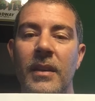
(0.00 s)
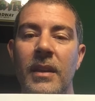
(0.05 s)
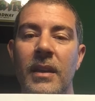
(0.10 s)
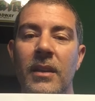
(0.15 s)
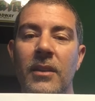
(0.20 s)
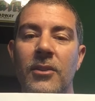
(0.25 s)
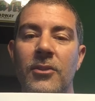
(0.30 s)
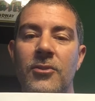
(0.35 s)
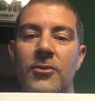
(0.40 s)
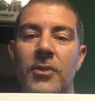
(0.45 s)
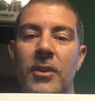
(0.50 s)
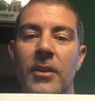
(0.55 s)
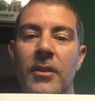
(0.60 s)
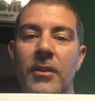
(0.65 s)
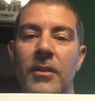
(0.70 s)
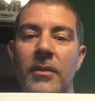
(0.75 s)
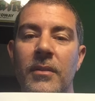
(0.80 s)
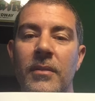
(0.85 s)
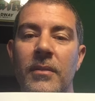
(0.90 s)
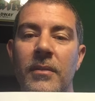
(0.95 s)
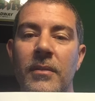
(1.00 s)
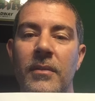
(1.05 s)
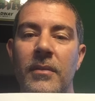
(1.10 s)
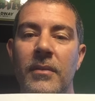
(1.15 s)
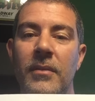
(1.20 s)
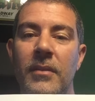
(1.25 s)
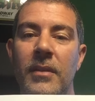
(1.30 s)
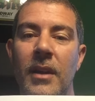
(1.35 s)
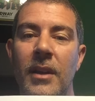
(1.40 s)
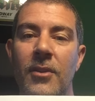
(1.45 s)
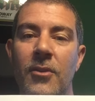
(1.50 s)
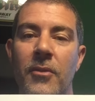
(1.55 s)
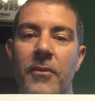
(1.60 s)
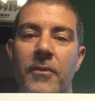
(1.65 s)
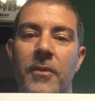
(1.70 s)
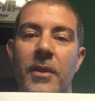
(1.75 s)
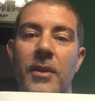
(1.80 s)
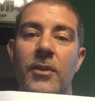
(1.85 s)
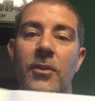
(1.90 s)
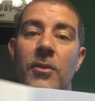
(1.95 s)
Illustrator. I know a
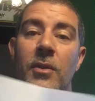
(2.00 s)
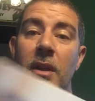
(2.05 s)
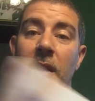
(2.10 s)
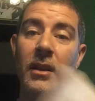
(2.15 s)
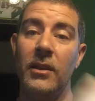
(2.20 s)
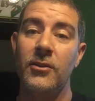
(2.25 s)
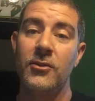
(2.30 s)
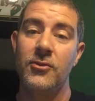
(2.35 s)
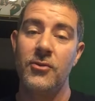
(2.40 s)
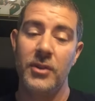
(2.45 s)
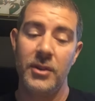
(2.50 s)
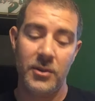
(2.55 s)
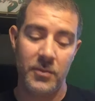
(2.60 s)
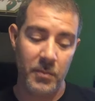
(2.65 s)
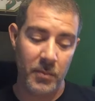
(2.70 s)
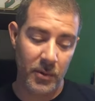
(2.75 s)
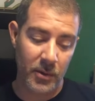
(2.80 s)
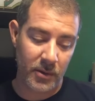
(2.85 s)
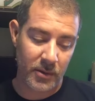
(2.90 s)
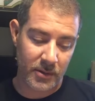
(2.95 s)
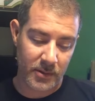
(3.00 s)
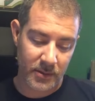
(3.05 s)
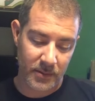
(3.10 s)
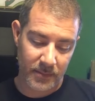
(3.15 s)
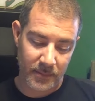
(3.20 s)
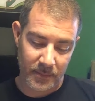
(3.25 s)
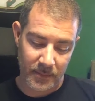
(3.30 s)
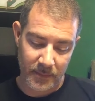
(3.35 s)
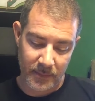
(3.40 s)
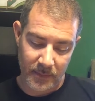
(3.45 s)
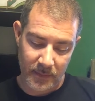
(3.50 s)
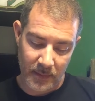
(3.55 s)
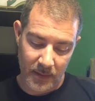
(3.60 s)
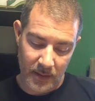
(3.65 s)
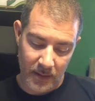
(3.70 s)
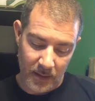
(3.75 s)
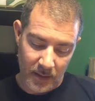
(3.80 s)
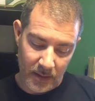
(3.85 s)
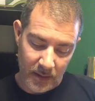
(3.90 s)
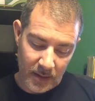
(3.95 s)
friend who illustrates books.
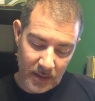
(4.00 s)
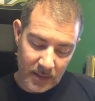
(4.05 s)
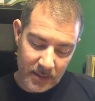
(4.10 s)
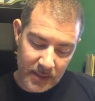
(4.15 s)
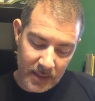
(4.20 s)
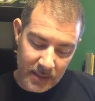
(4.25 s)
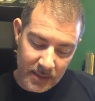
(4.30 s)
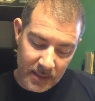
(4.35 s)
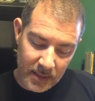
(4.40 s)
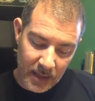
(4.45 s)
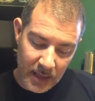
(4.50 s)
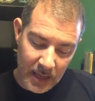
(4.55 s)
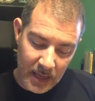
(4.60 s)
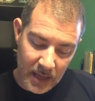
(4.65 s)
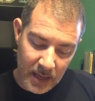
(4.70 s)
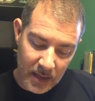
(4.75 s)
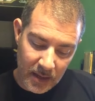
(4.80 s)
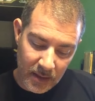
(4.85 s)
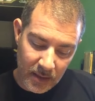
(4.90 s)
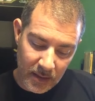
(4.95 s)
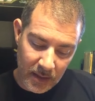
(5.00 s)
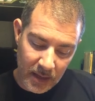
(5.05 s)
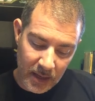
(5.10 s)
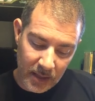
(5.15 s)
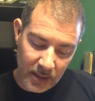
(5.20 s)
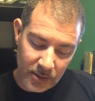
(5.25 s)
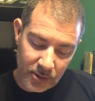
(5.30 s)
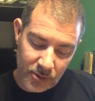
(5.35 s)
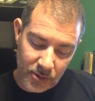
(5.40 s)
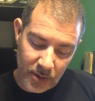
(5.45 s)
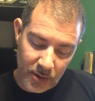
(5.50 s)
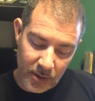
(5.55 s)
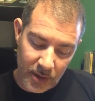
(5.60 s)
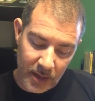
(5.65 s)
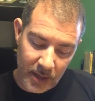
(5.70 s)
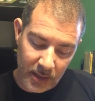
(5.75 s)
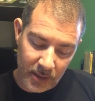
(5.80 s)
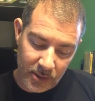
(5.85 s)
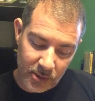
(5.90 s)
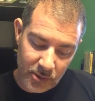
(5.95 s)
It says Ian the illustrator
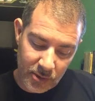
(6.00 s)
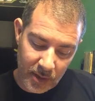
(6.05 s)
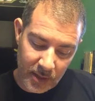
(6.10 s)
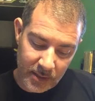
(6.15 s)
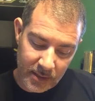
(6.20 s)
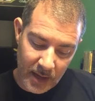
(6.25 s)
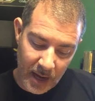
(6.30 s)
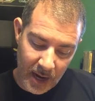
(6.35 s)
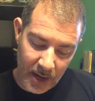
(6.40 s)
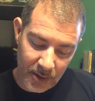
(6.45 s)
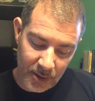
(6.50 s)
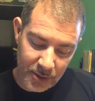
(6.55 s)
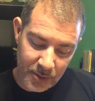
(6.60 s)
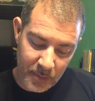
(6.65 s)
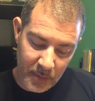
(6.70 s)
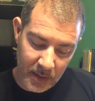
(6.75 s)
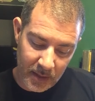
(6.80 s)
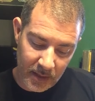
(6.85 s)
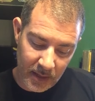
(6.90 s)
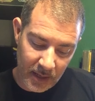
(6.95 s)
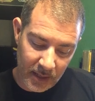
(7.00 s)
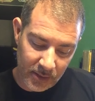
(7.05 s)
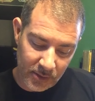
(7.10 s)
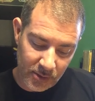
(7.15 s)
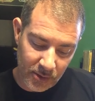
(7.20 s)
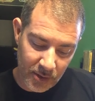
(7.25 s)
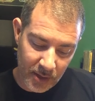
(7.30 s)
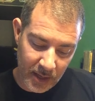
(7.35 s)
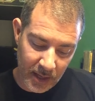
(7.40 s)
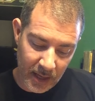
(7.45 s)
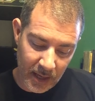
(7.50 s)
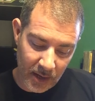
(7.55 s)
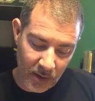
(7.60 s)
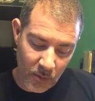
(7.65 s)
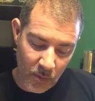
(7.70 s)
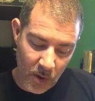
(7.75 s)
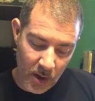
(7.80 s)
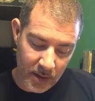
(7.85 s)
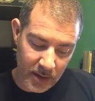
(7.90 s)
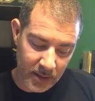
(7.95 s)
illustrates Irishmen inserting
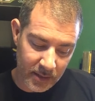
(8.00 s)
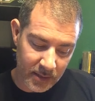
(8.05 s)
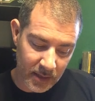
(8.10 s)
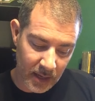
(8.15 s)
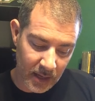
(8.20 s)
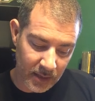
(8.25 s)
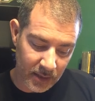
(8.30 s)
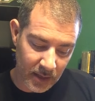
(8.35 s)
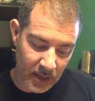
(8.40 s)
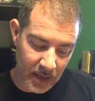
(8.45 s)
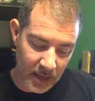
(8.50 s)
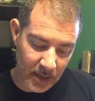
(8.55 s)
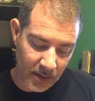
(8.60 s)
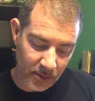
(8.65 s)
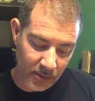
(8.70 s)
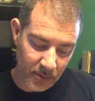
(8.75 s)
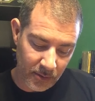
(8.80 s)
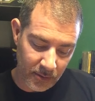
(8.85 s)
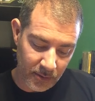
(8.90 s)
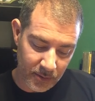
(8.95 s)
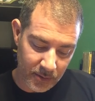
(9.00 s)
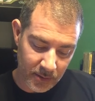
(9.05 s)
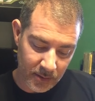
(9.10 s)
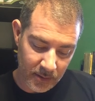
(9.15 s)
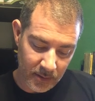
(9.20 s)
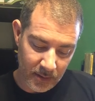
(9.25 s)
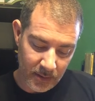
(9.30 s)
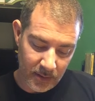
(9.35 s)
iguanas into igloos.